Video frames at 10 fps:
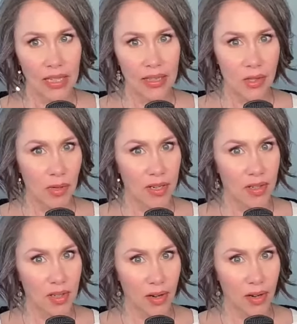that's what I
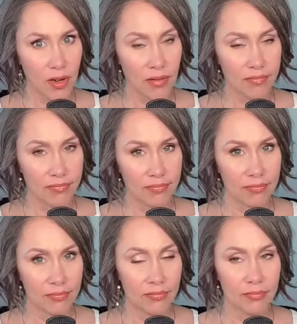discovered.
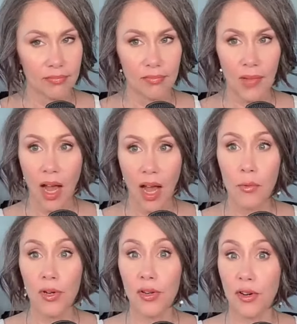I
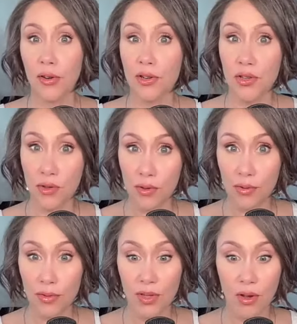would encourage
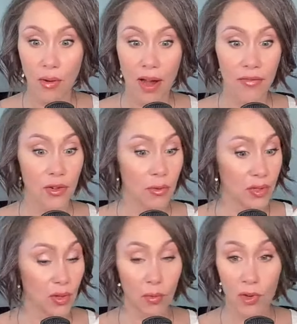you to go after
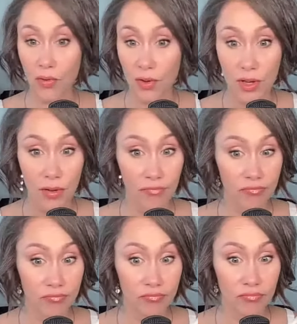what's going to work for you
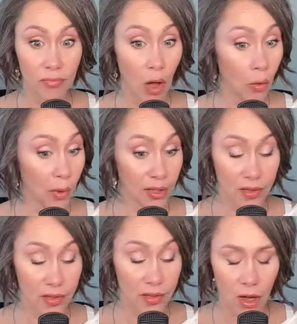
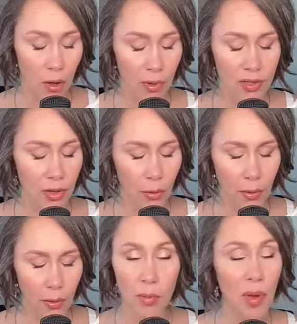always, always, always.